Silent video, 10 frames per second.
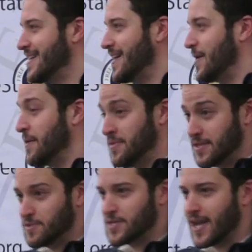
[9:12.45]
Uh, and th
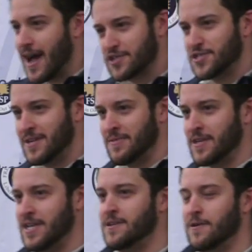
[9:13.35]
this was like actually in
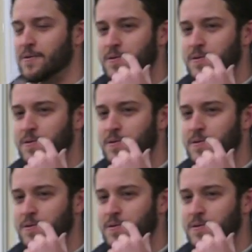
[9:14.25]
the keynote,